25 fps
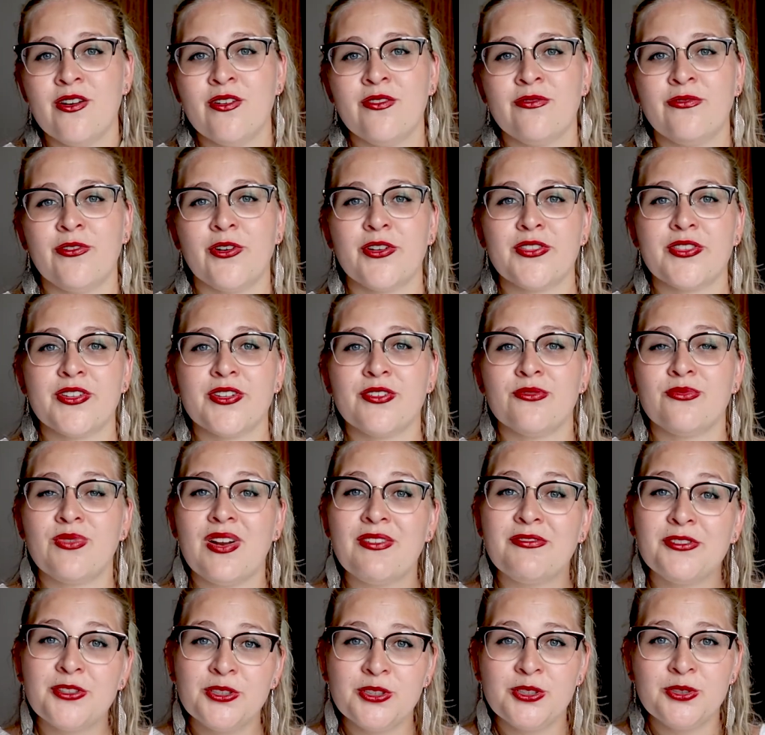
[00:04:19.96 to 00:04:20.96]
For the
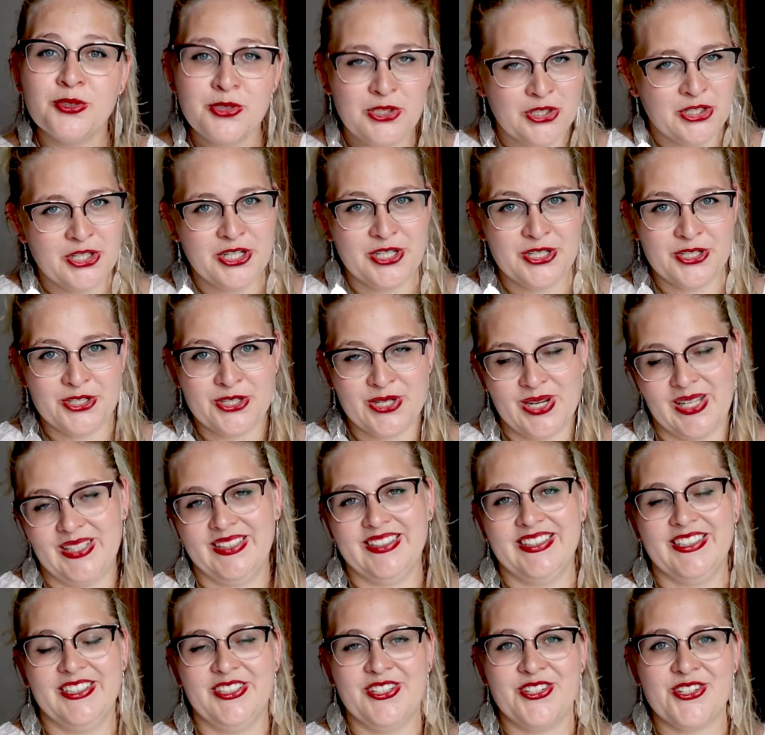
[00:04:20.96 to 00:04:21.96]
Revolution
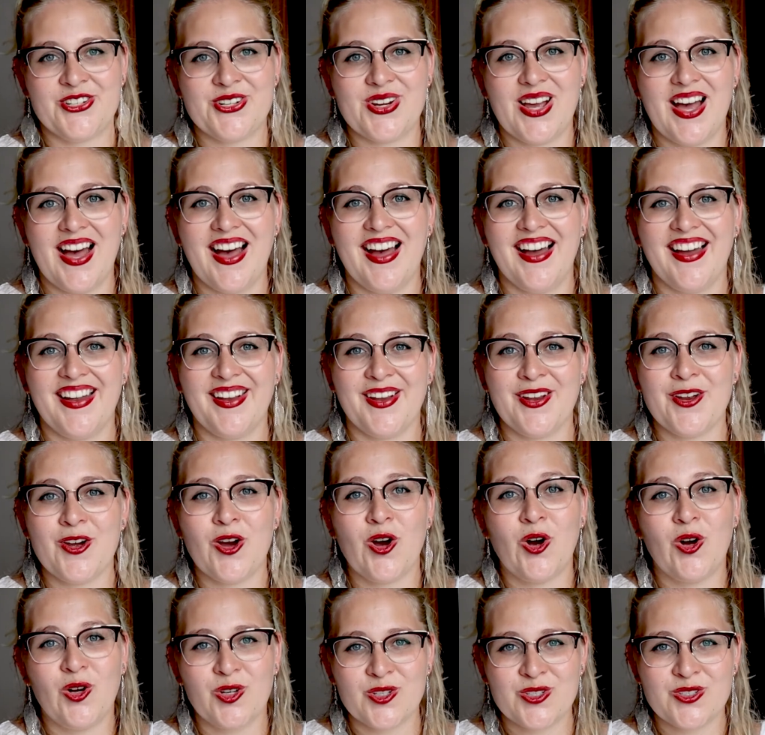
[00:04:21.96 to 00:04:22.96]
challenge, I
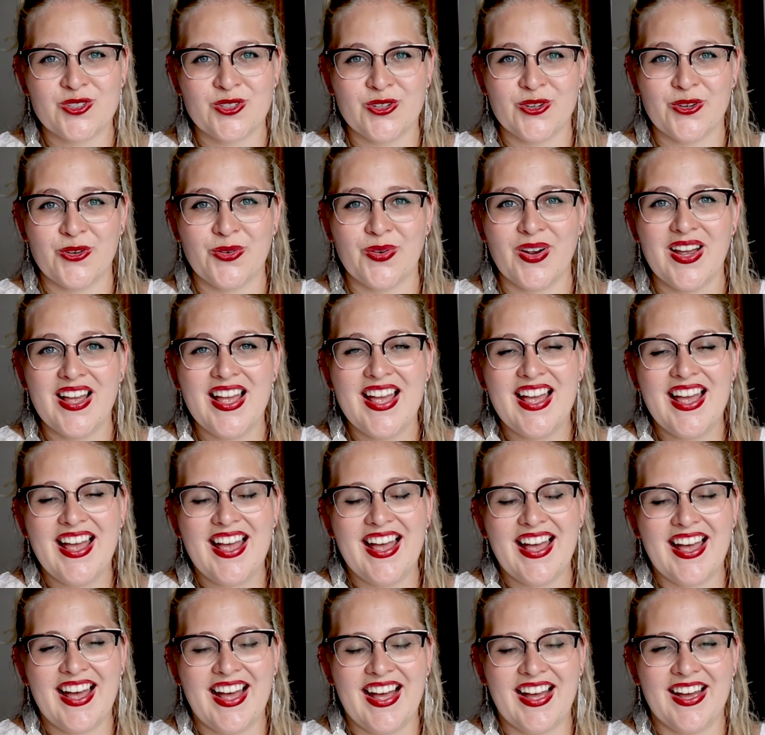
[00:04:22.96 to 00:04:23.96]
also
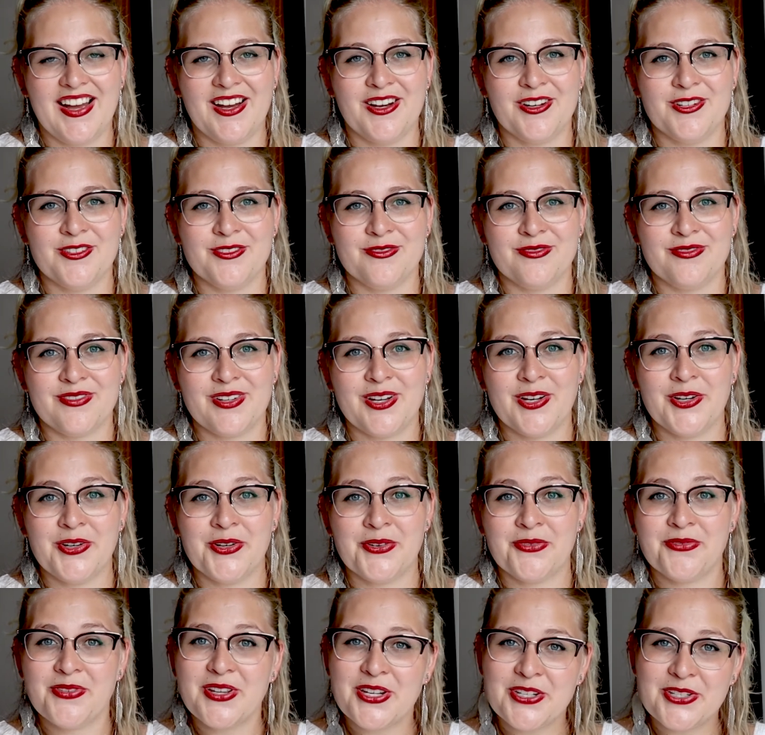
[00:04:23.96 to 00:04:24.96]
have a
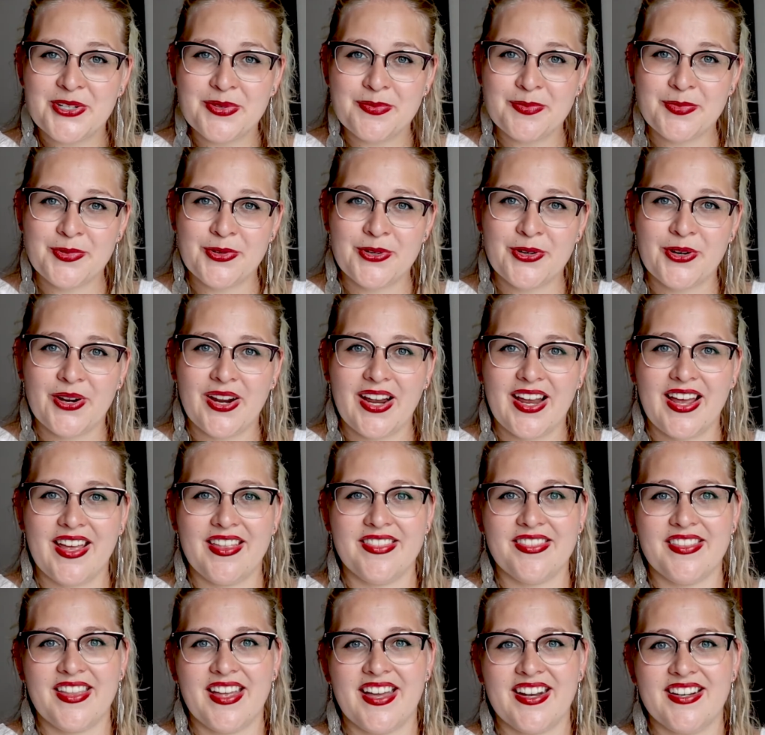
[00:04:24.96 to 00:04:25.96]
fiction book,
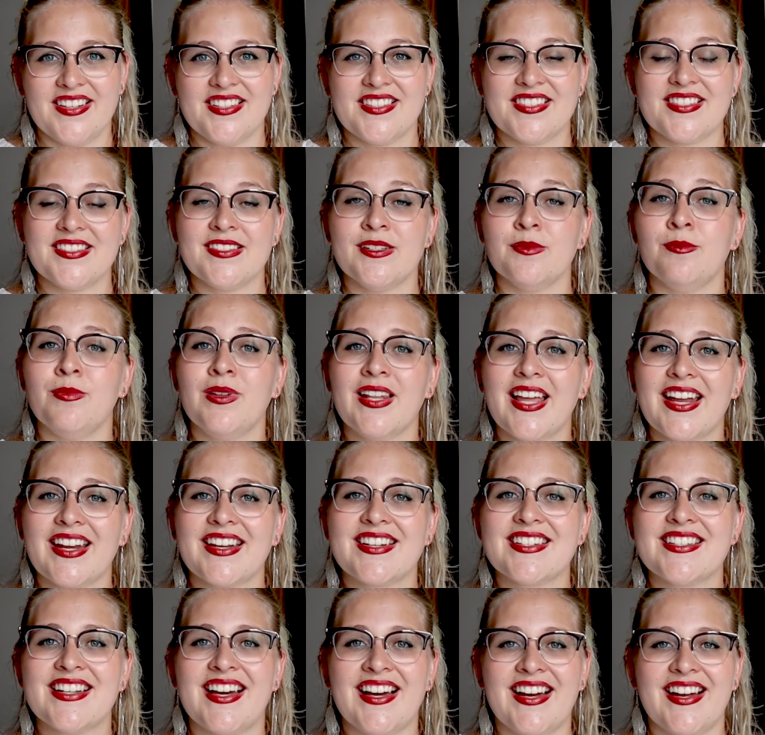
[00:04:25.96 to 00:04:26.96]
and that is The Black
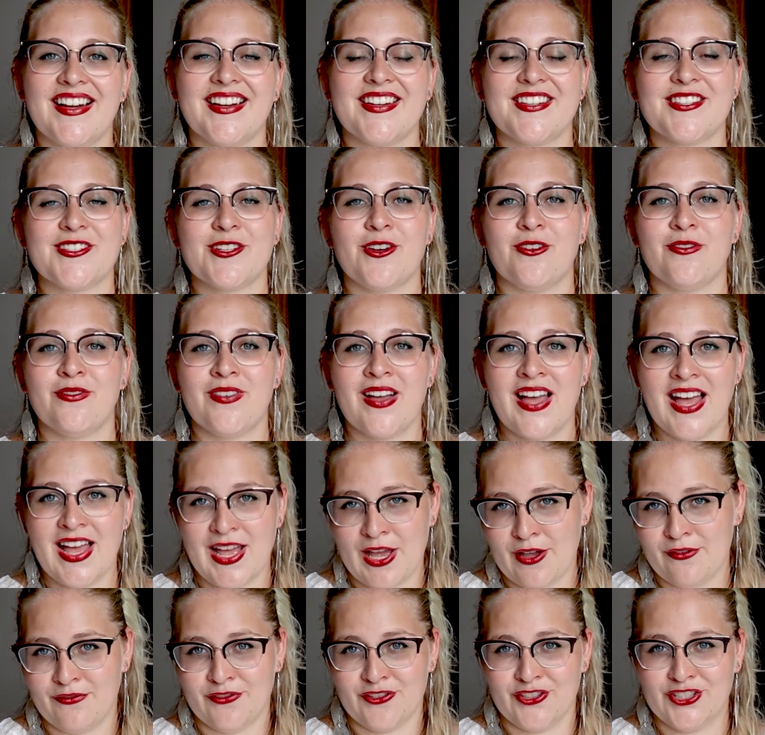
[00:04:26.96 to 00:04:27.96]
Tides of
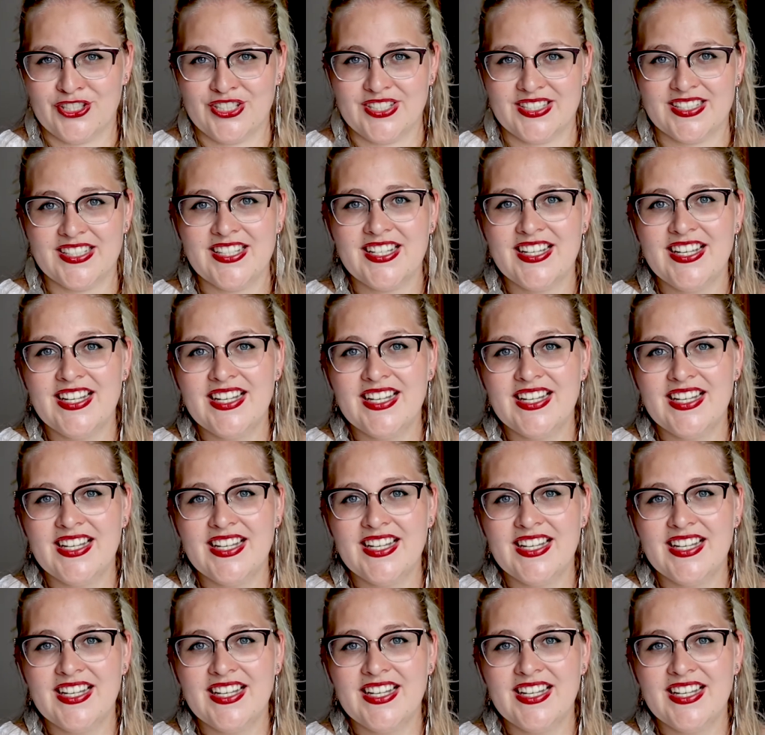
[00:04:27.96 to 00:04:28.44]
Heaven.